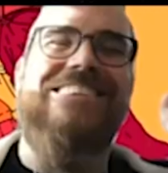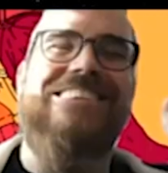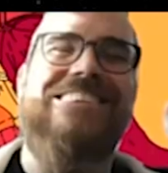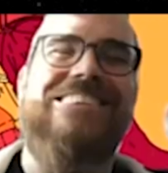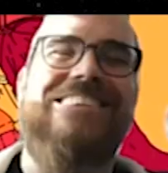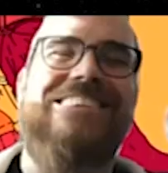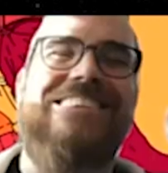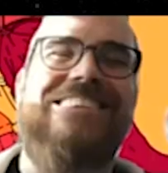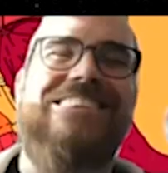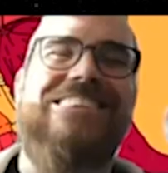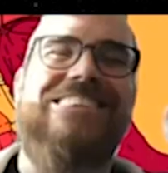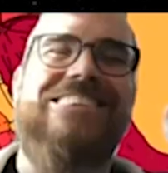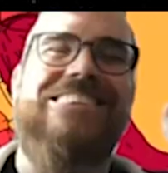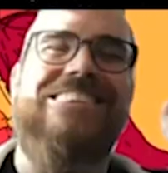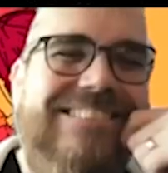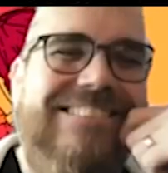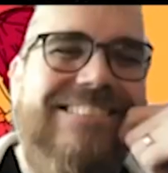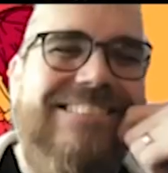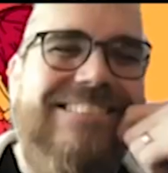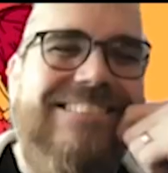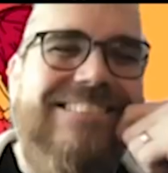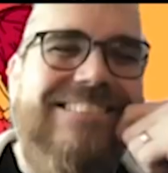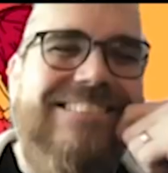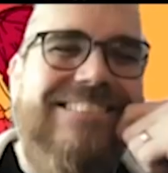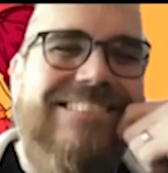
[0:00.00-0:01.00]

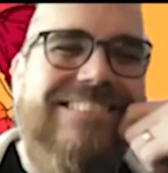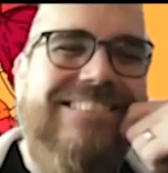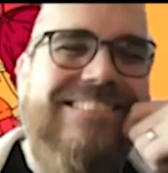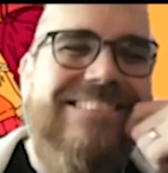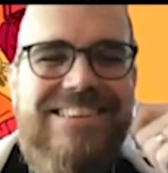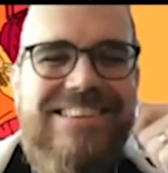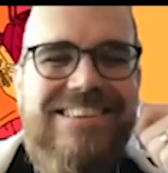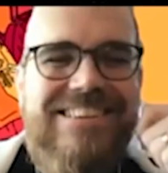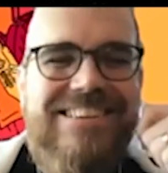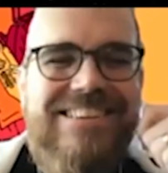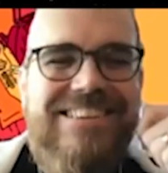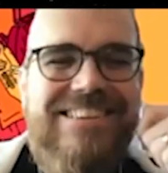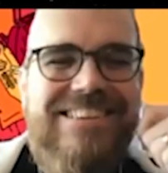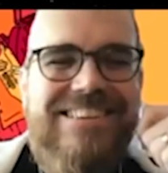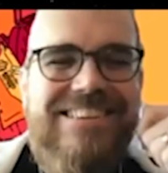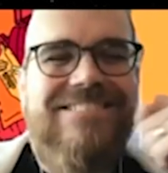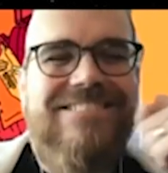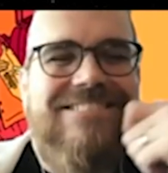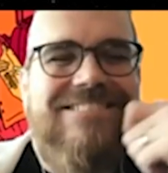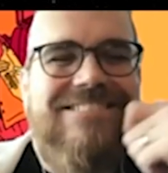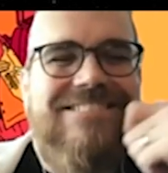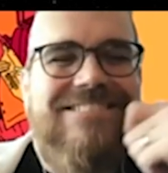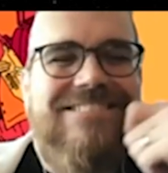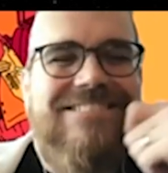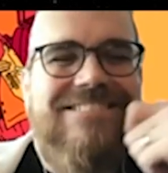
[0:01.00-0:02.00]

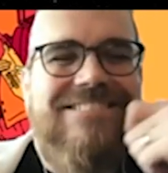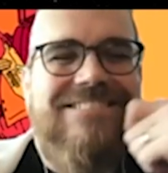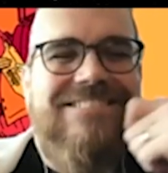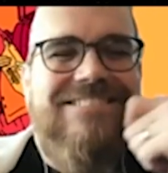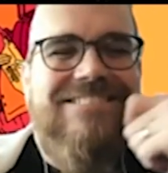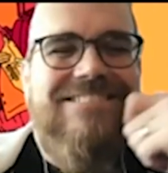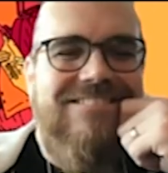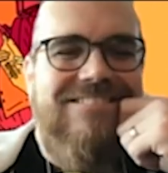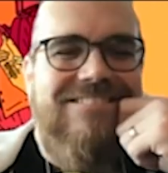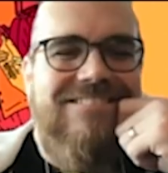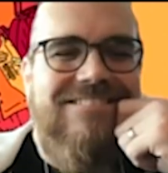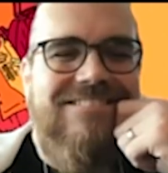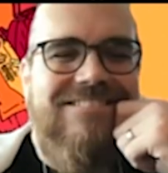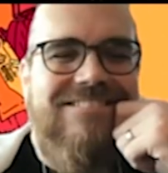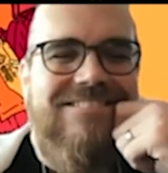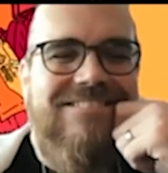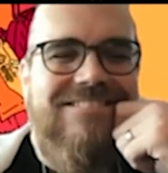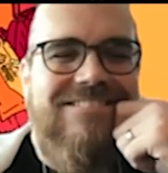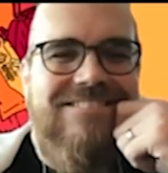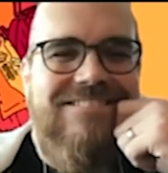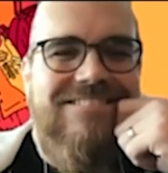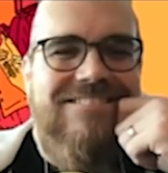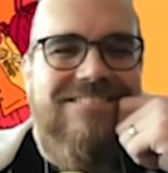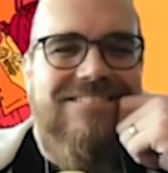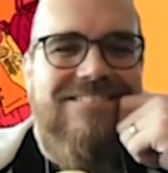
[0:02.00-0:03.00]

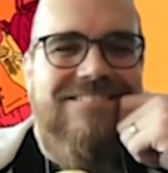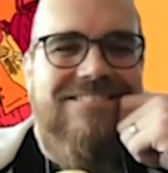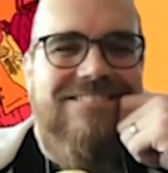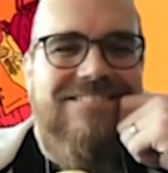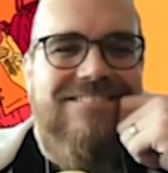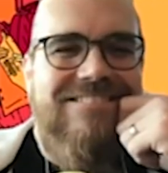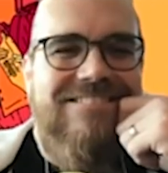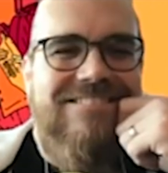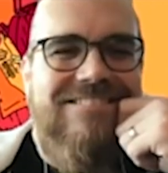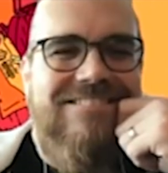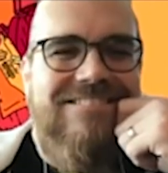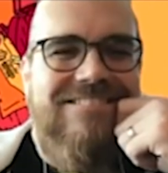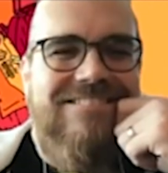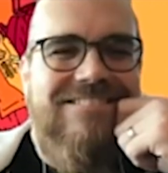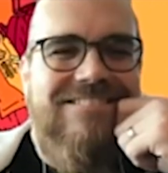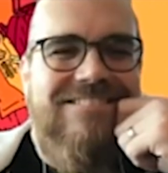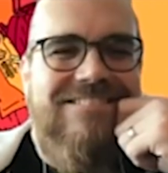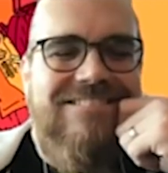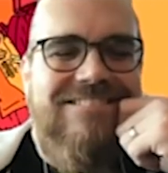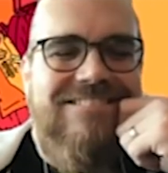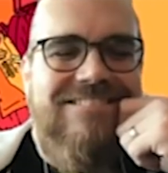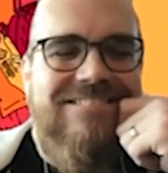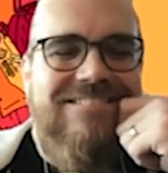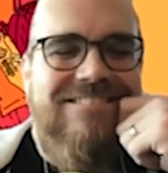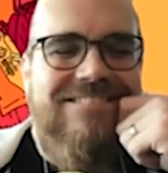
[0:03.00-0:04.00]

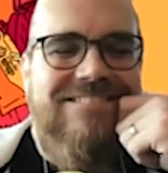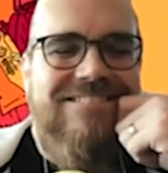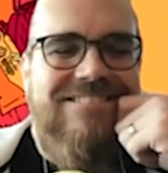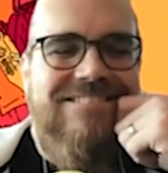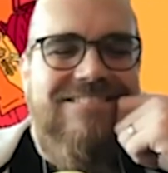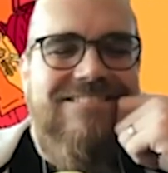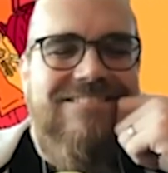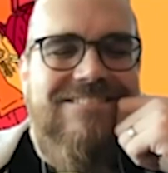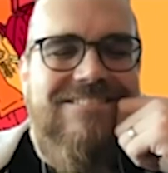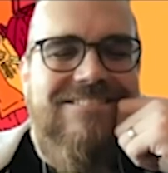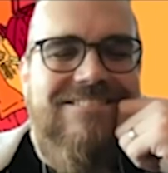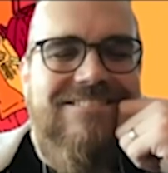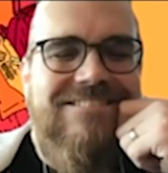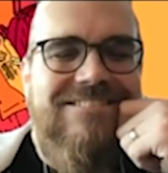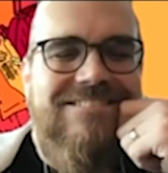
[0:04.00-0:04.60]
[no speech]